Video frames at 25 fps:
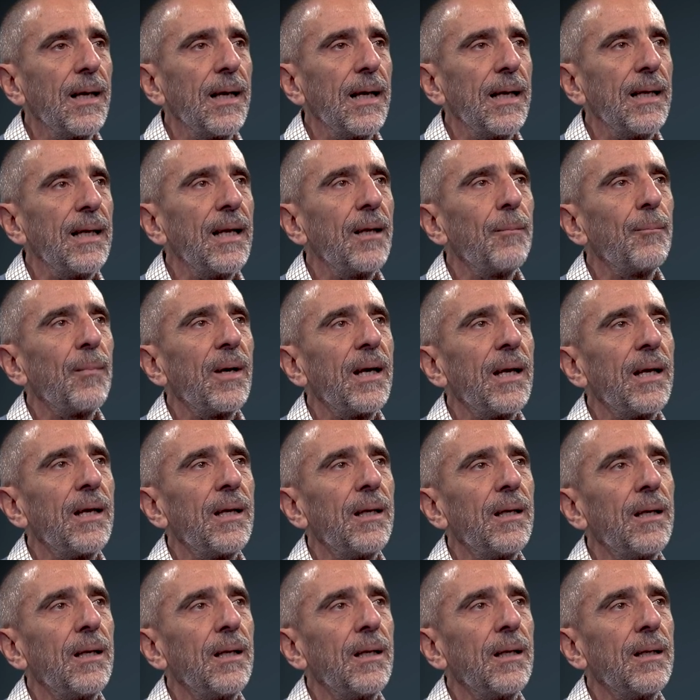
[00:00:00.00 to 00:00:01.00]
And then
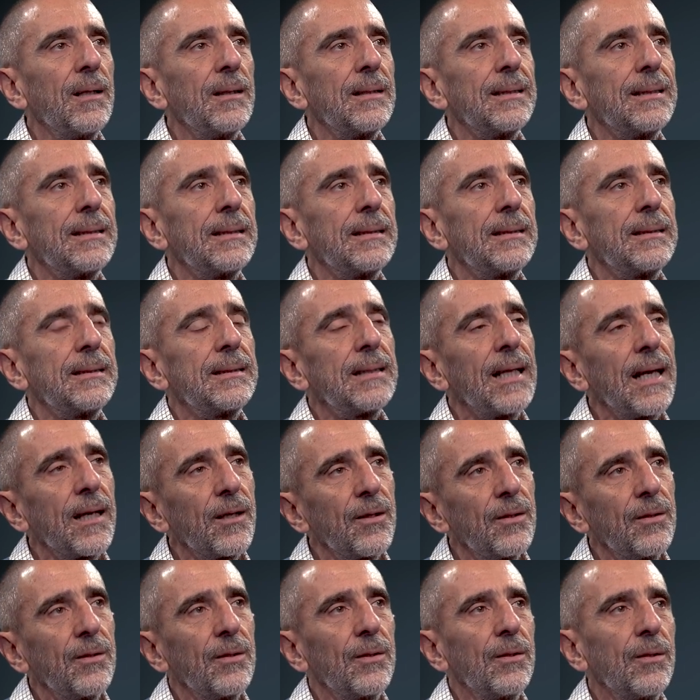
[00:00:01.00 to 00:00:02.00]
my
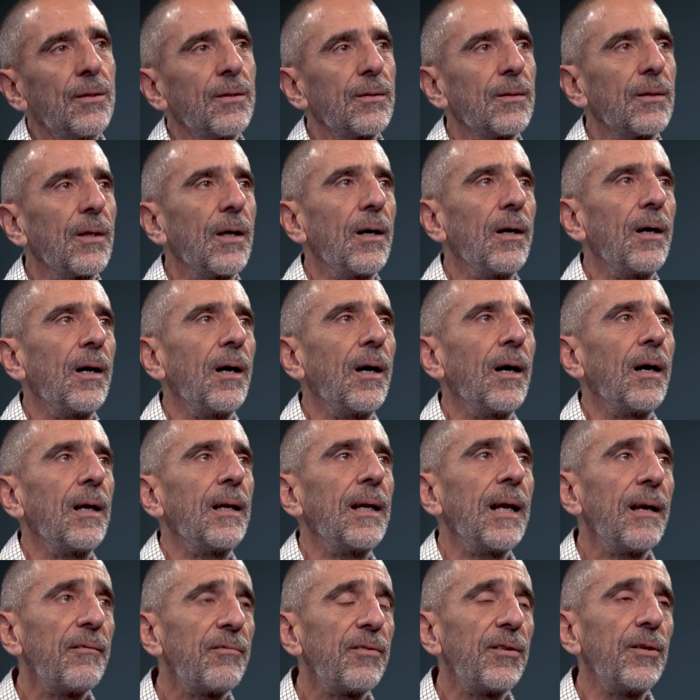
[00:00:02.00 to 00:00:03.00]
second uh,
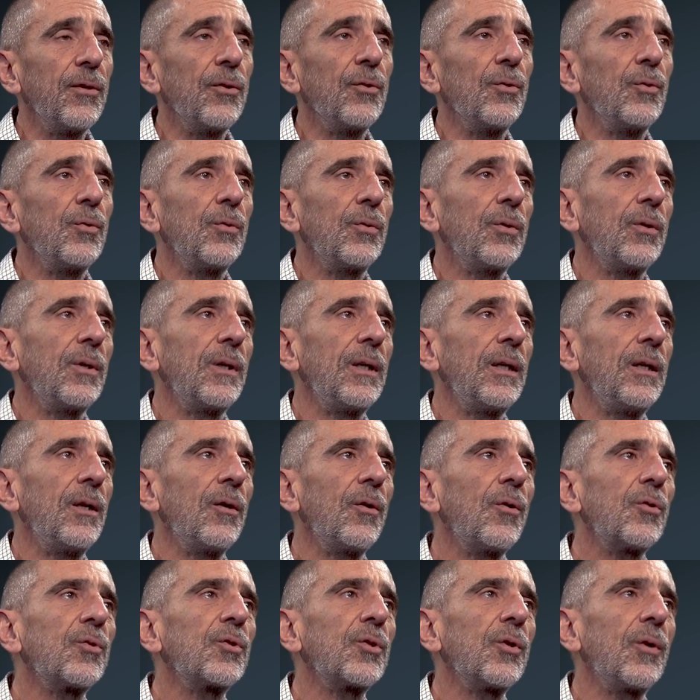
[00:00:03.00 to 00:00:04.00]
nephew, he
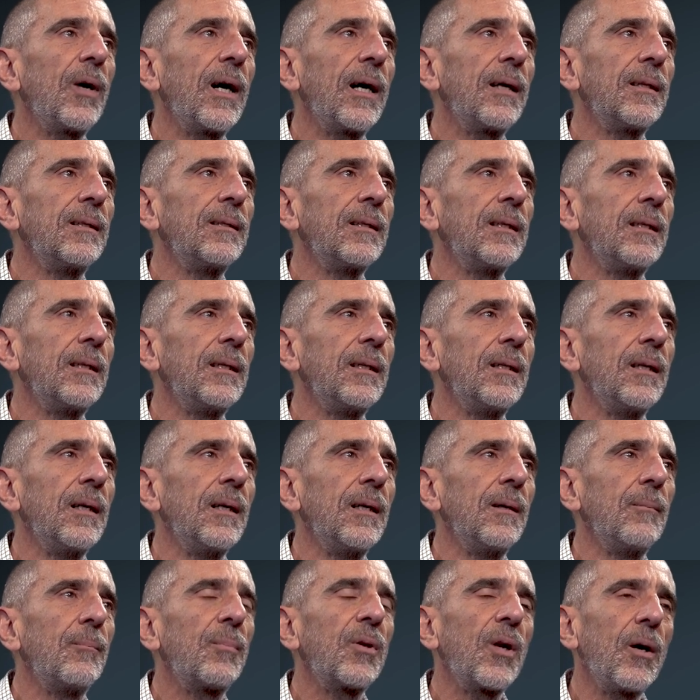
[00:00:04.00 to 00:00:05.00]
also had
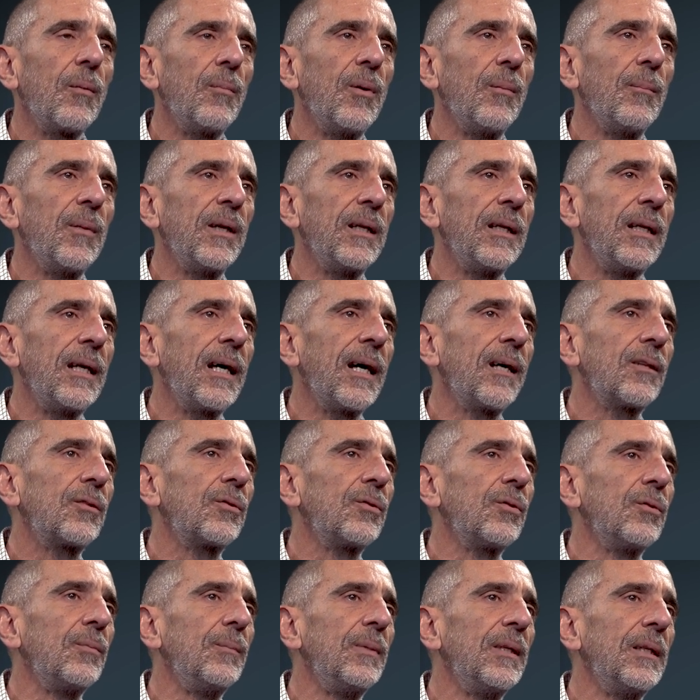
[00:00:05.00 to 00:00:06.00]
a problem and he had
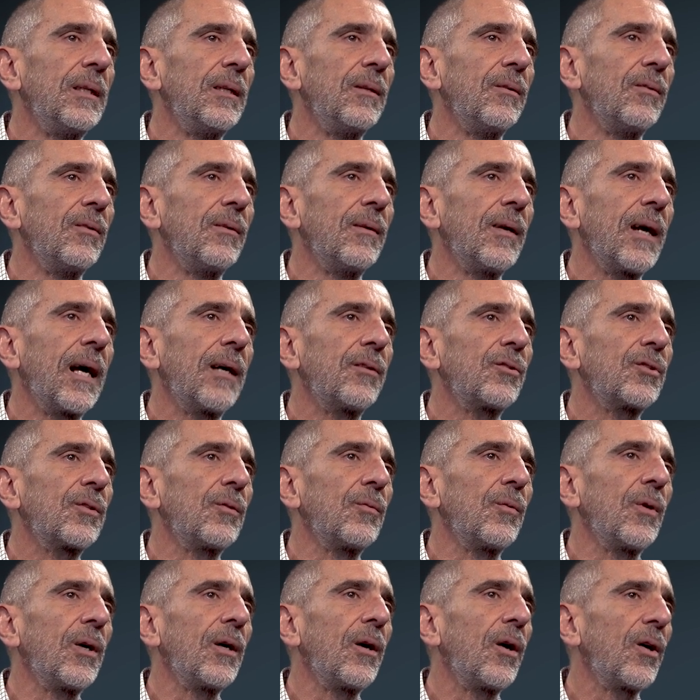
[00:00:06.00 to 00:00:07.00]
to be rushed
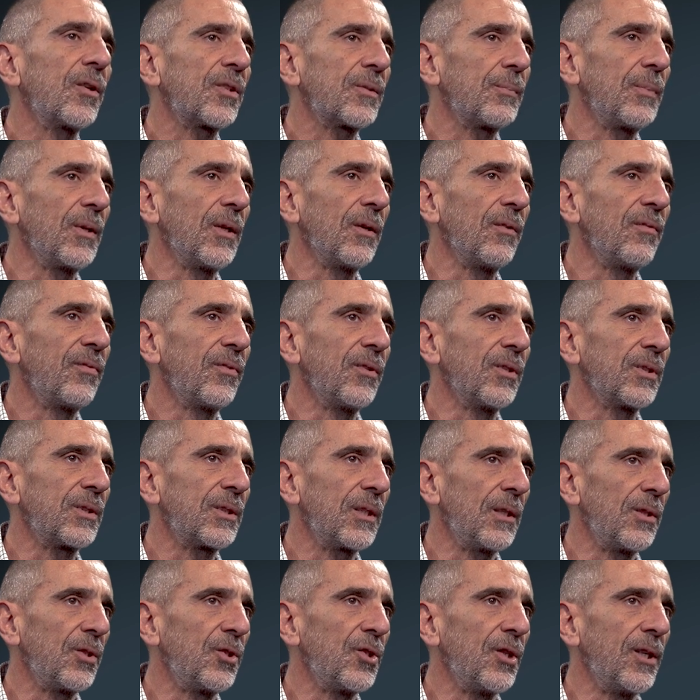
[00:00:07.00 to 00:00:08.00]
to a hospital for
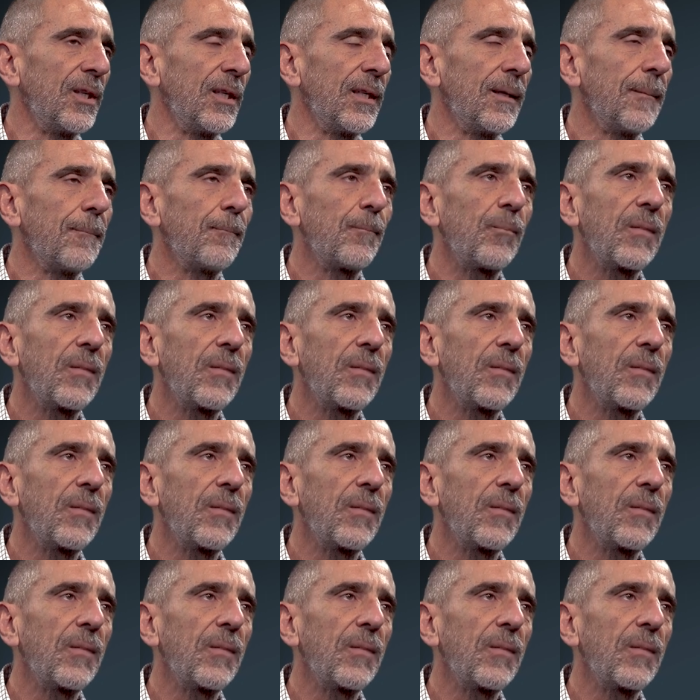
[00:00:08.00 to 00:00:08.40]
surgery.